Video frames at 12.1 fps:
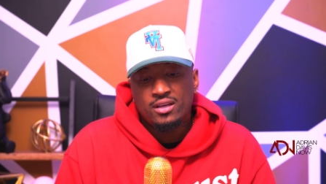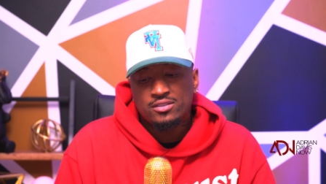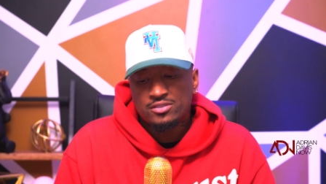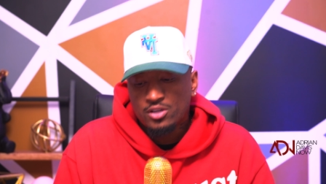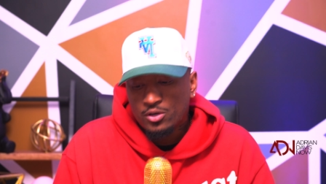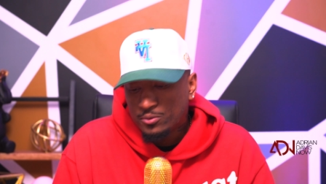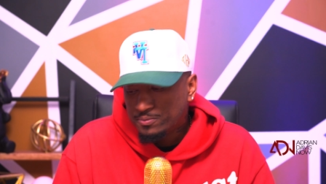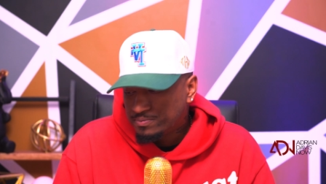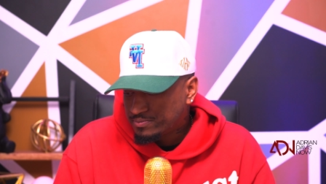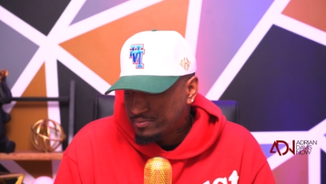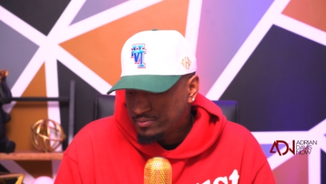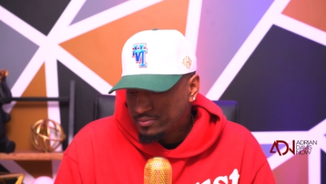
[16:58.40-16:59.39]
And so
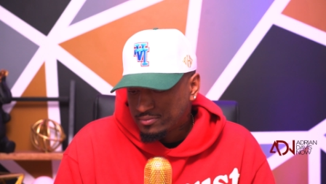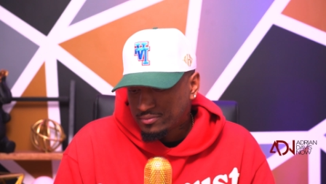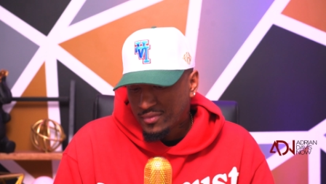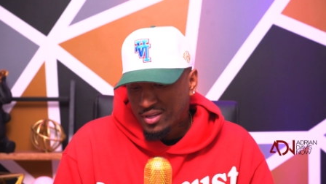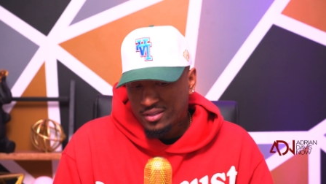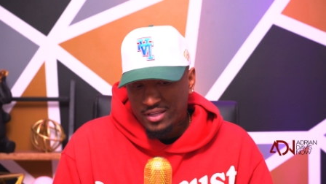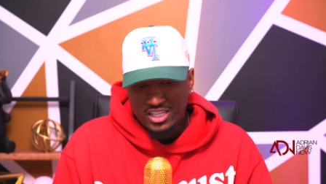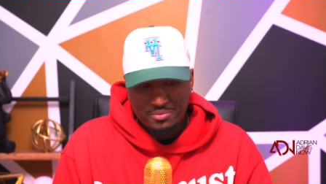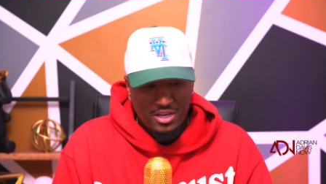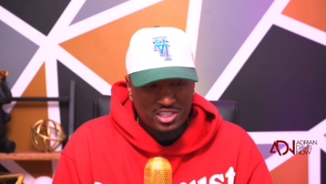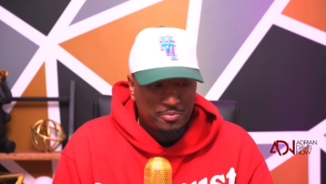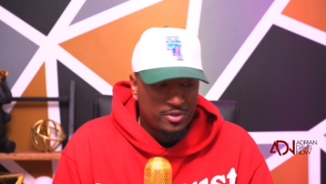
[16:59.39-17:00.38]
that's
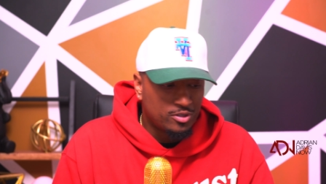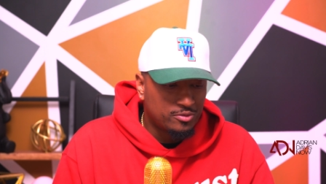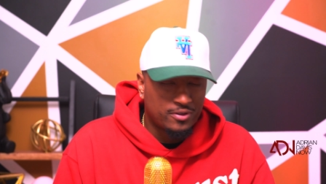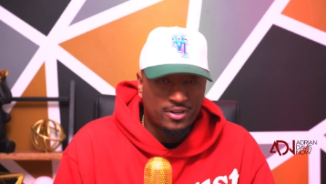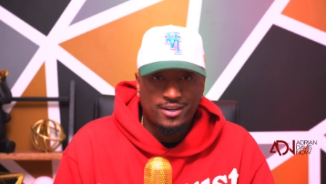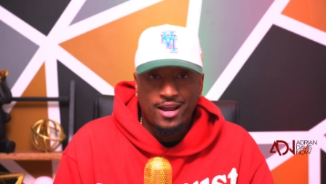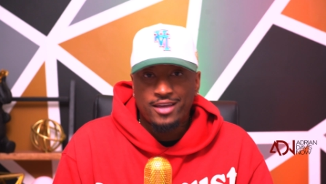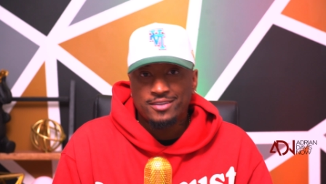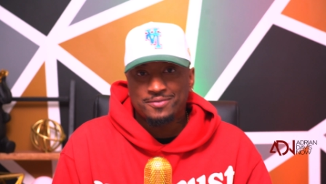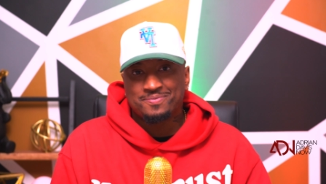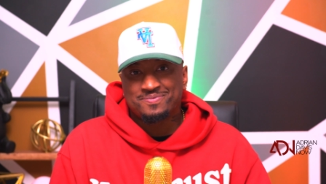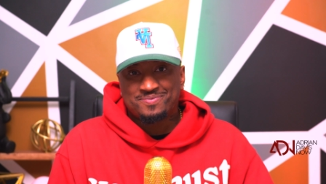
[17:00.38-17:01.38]
my spiel for
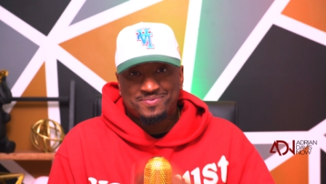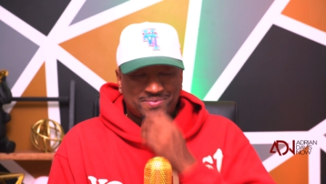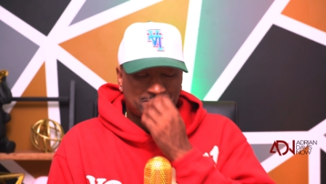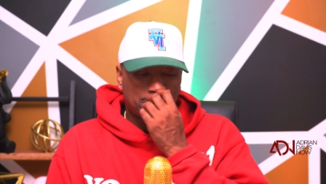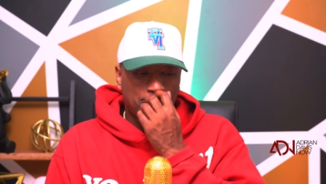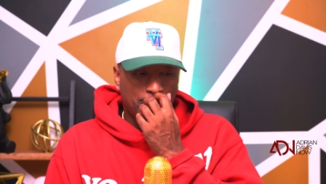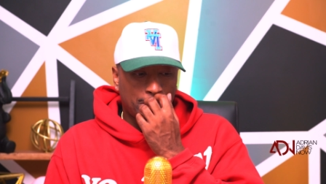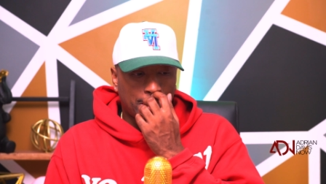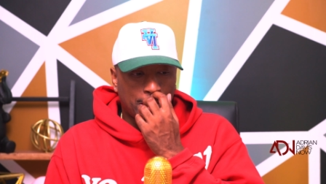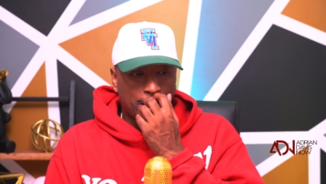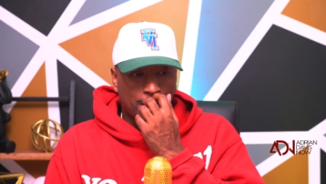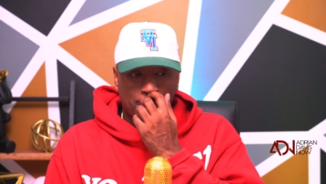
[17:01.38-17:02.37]
tonight
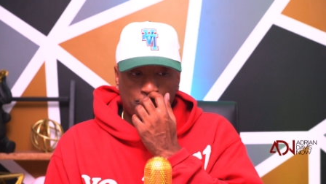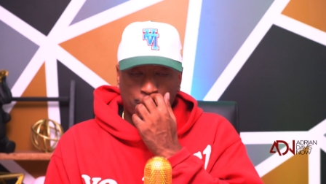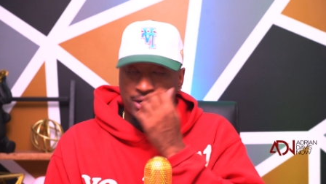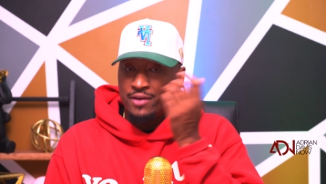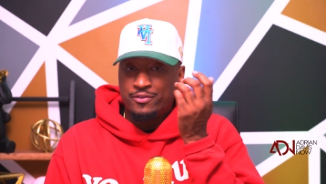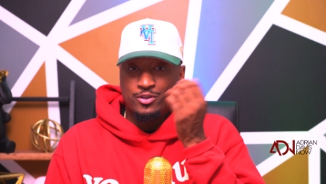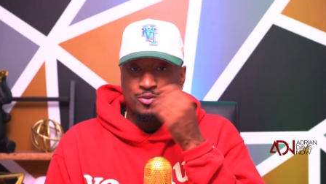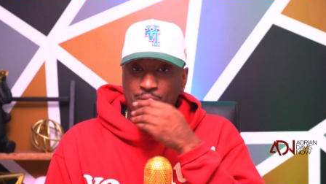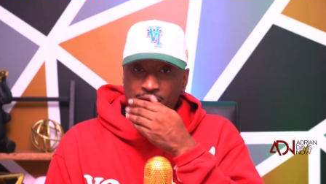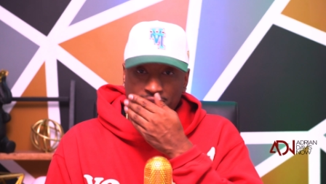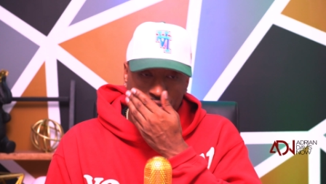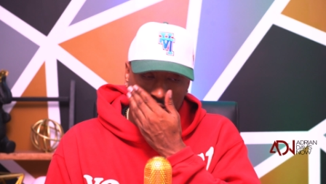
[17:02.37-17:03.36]
or uh, whenever you
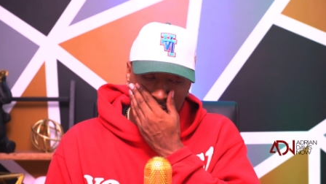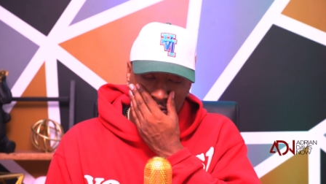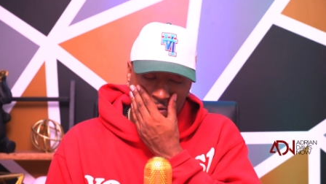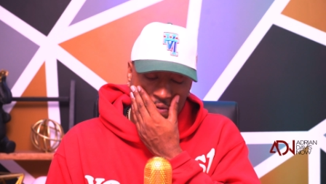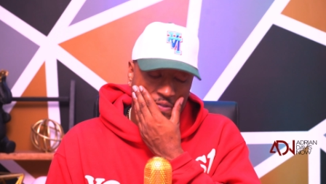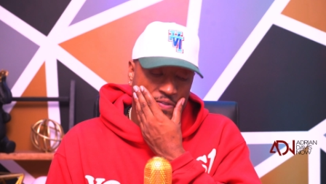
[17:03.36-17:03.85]
watch this.